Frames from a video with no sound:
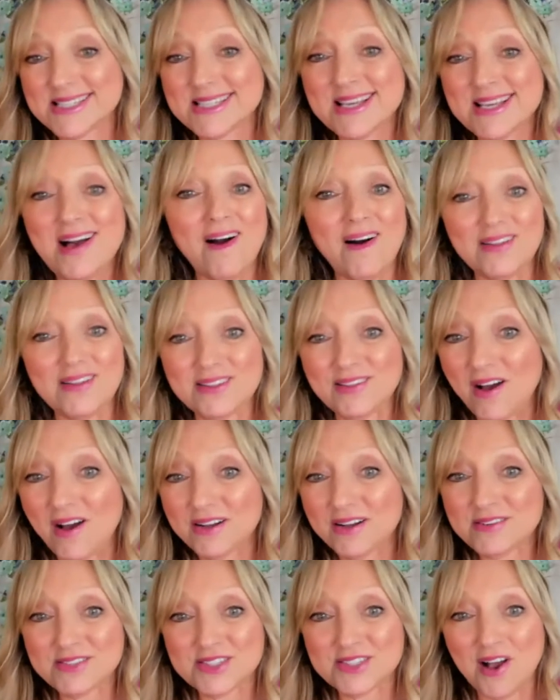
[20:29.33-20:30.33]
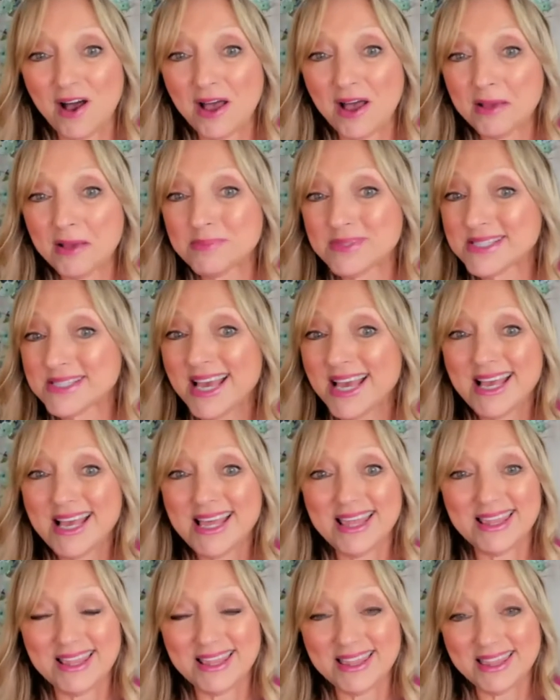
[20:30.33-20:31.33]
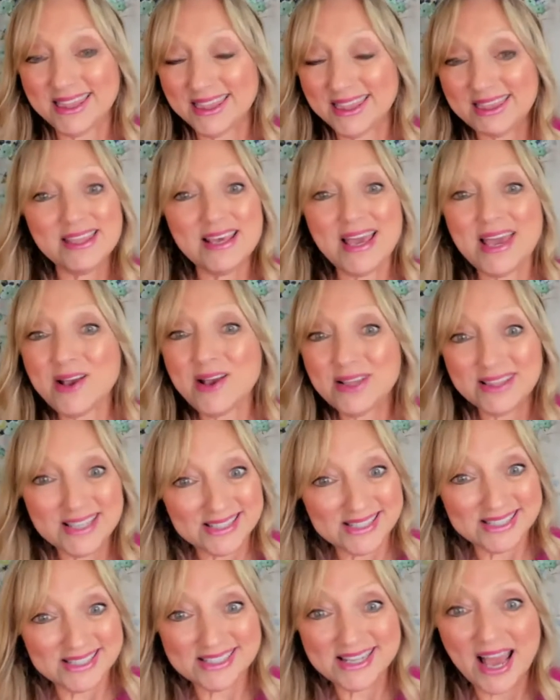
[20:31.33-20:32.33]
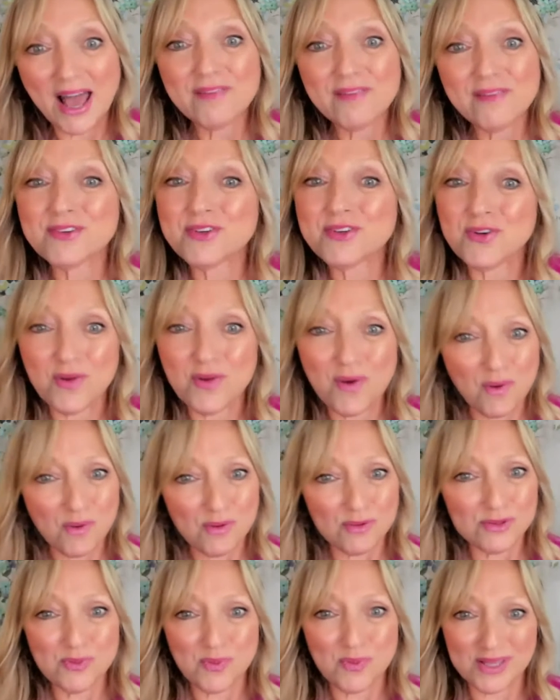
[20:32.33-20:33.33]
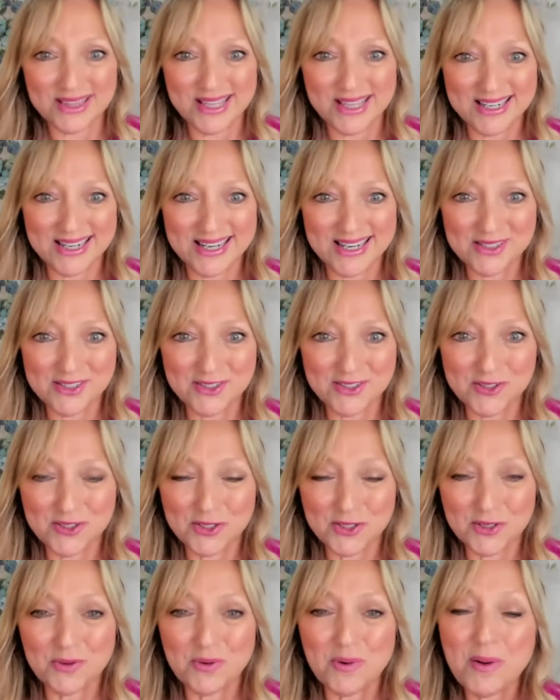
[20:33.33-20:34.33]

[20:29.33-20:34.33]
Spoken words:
A lot of times the staff knows what they need to do,